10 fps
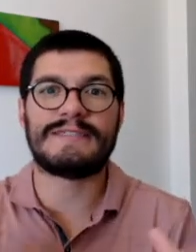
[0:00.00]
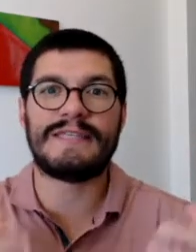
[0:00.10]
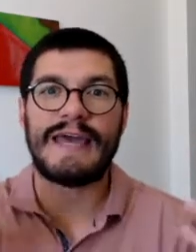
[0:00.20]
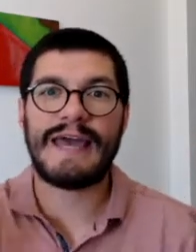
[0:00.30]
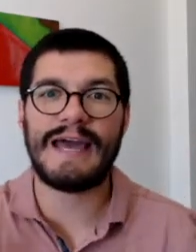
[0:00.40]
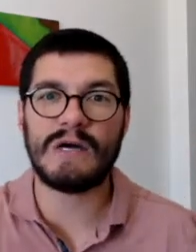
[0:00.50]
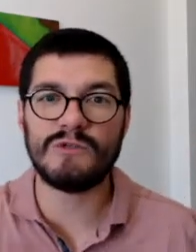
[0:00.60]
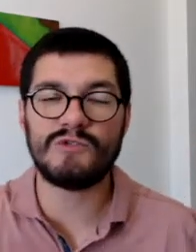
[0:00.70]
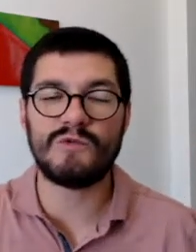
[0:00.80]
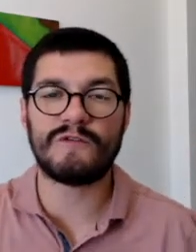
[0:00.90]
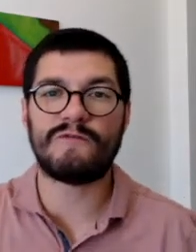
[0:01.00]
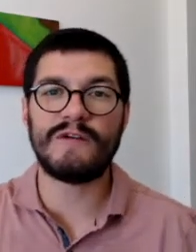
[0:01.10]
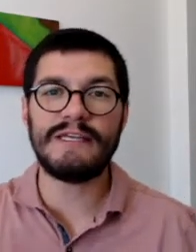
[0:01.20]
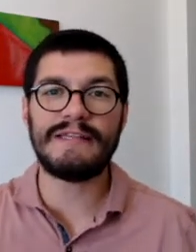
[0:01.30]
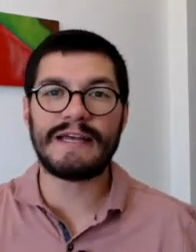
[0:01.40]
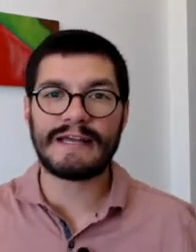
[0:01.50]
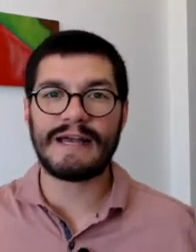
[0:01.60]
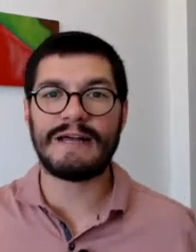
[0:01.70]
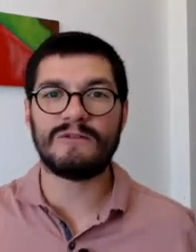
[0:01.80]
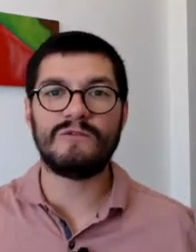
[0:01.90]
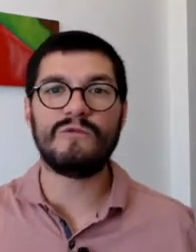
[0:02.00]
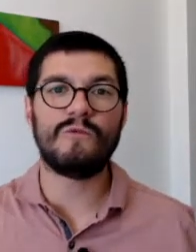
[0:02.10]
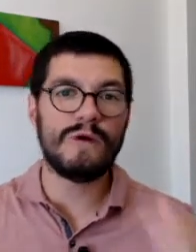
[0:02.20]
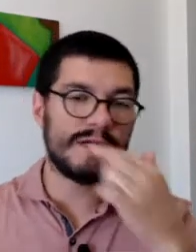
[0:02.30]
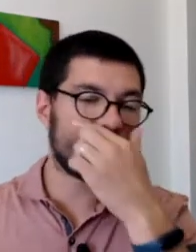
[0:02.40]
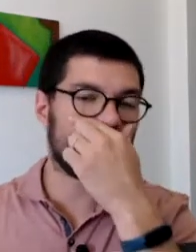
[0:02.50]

house where Frida Kahlo was,